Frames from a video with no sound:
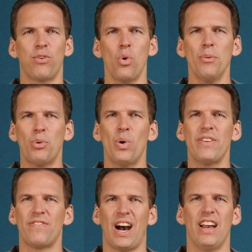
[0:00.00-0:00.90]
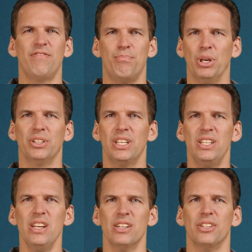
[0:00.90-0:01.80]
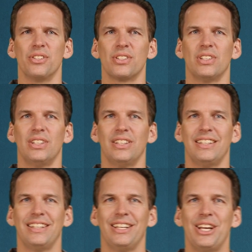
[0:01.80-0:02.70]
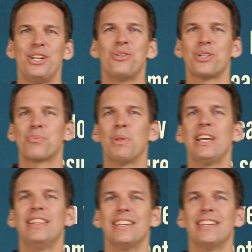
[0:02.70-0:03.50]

4.5 billion years? To explain